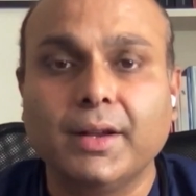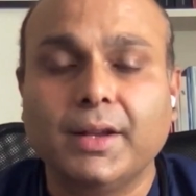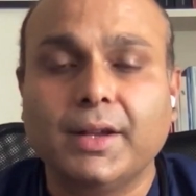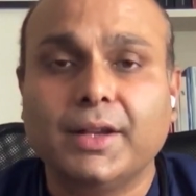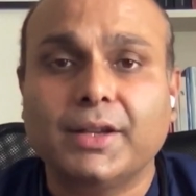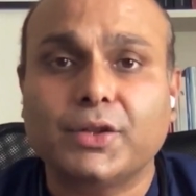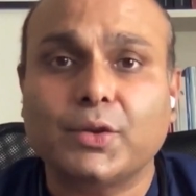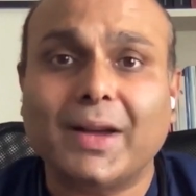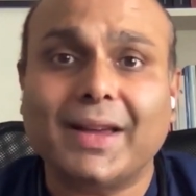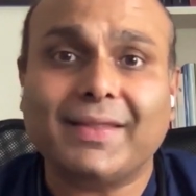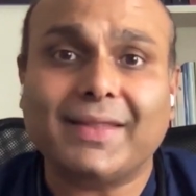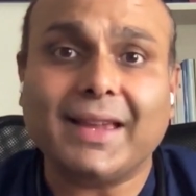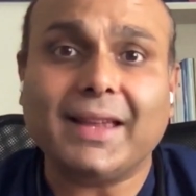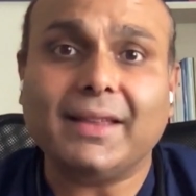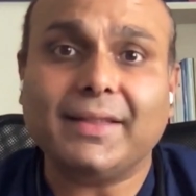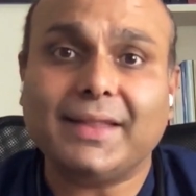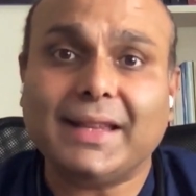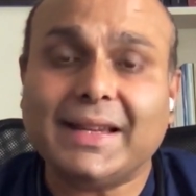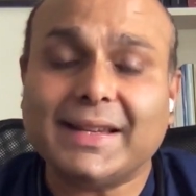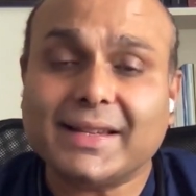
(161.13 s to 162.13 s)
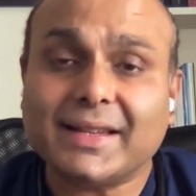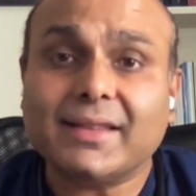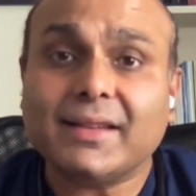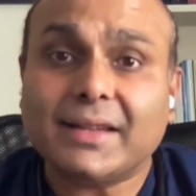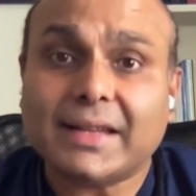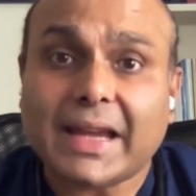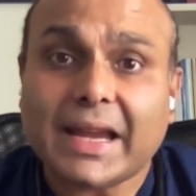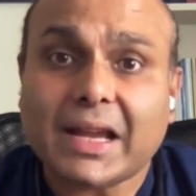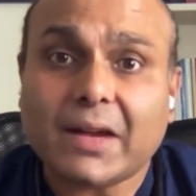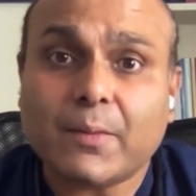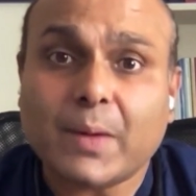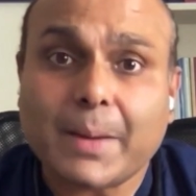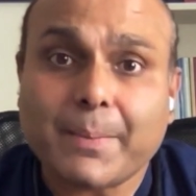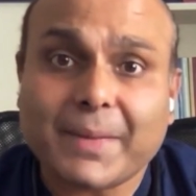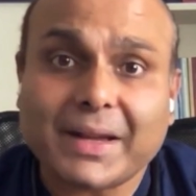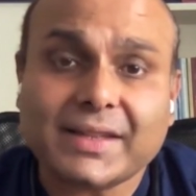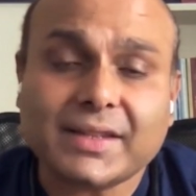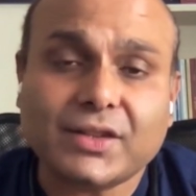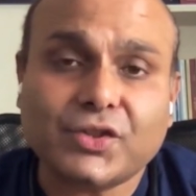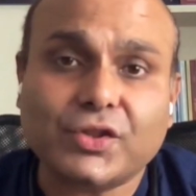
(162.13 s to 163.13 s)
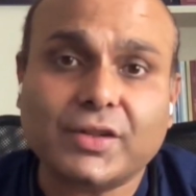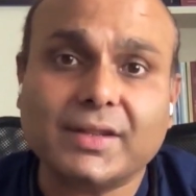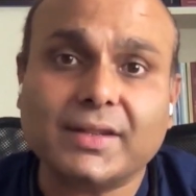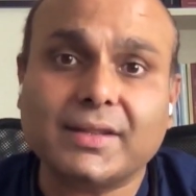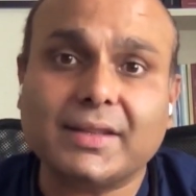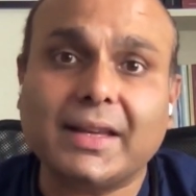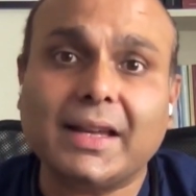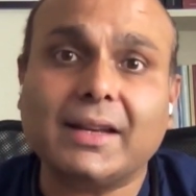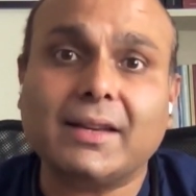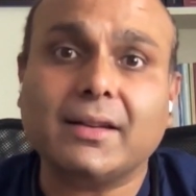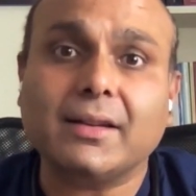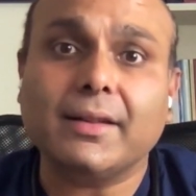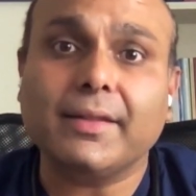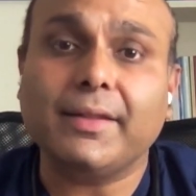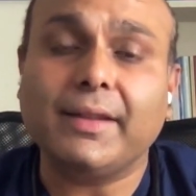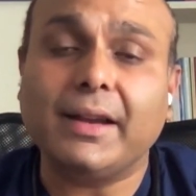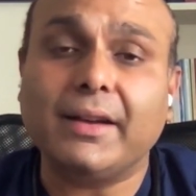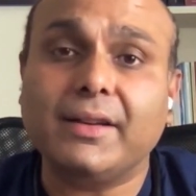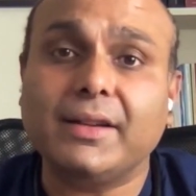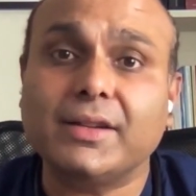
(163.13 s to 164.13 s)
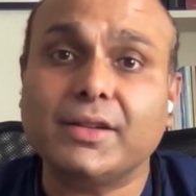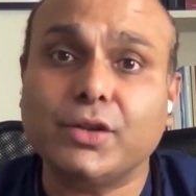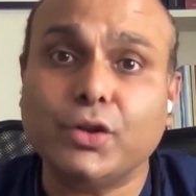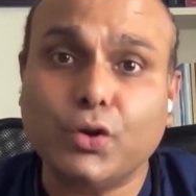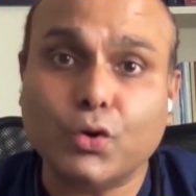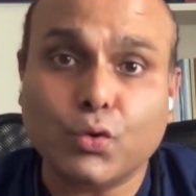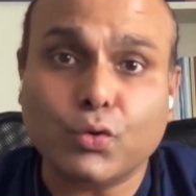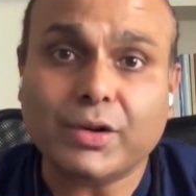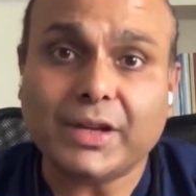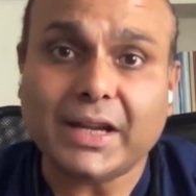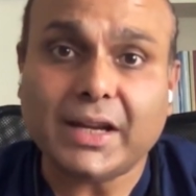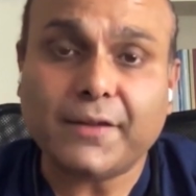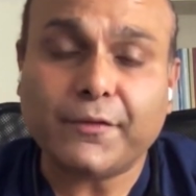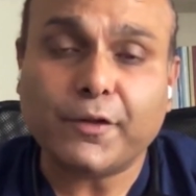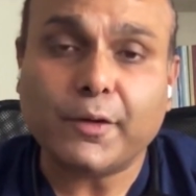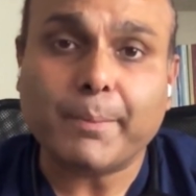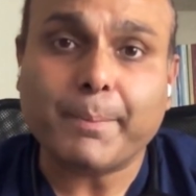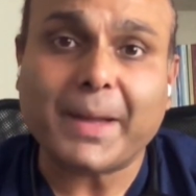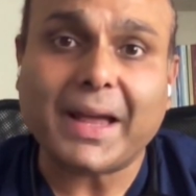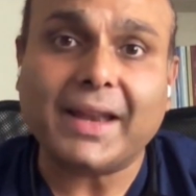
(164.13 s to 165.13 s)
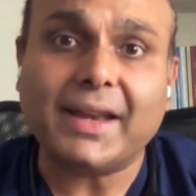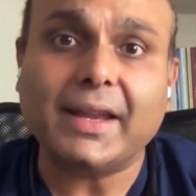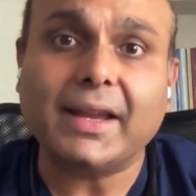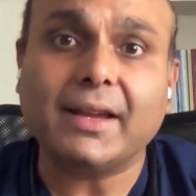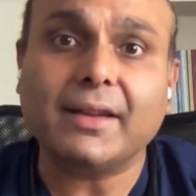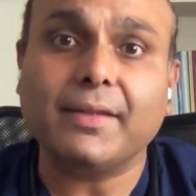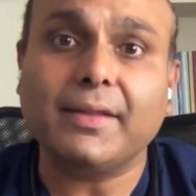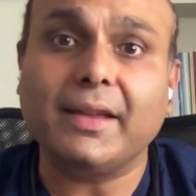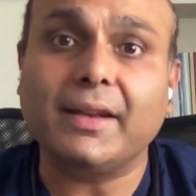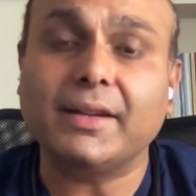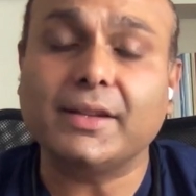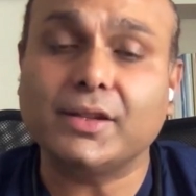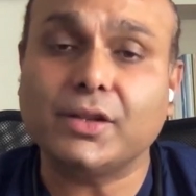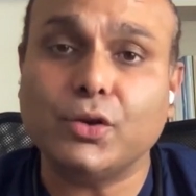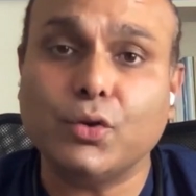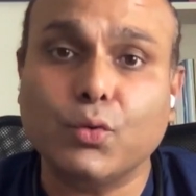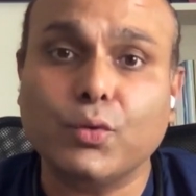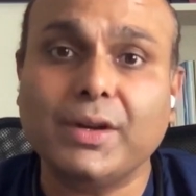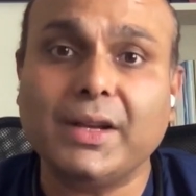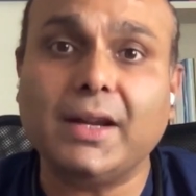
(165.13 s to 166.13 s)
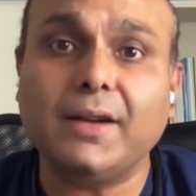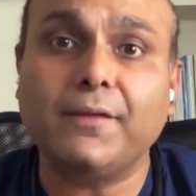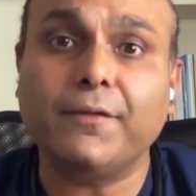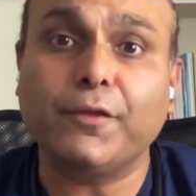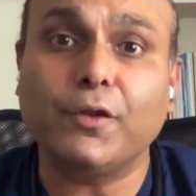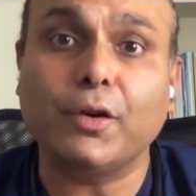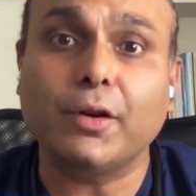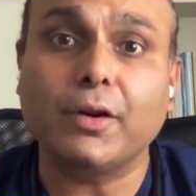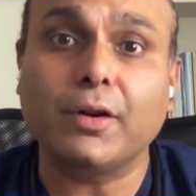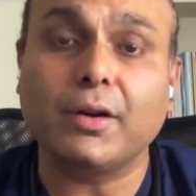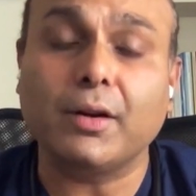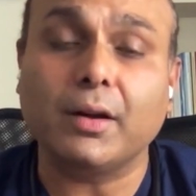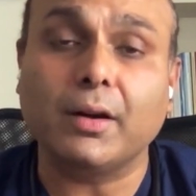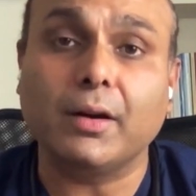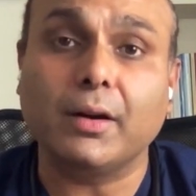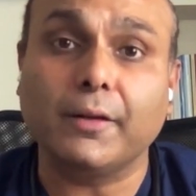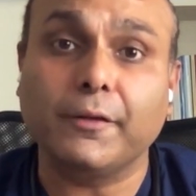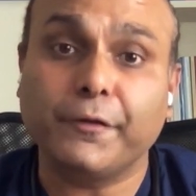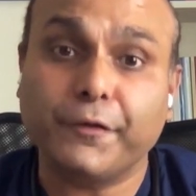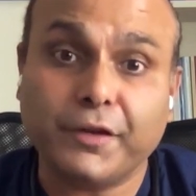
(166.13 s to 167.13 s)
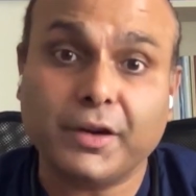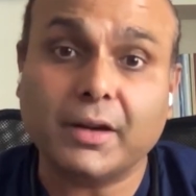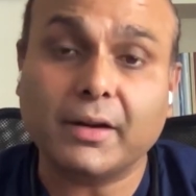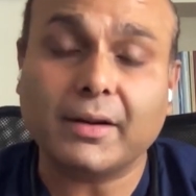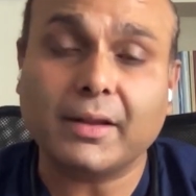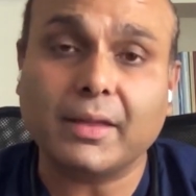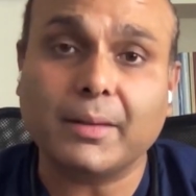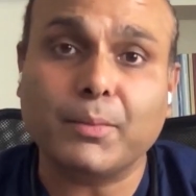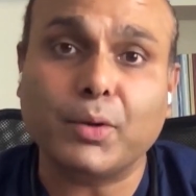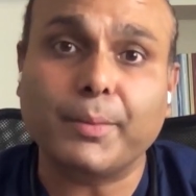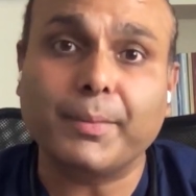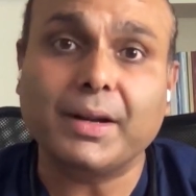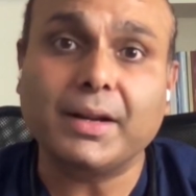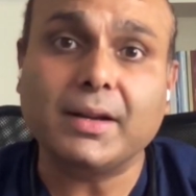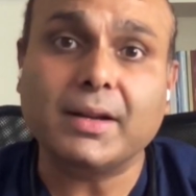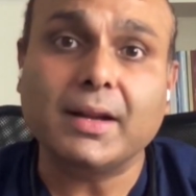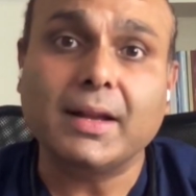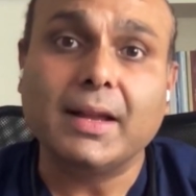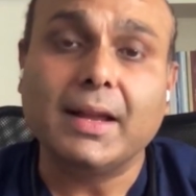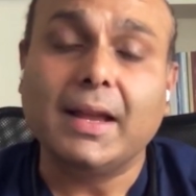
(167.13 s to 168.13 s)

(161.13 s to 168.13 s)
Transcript: So I think these are the takeaway messages, that there is no need for panic. There is no need for fear at the moment.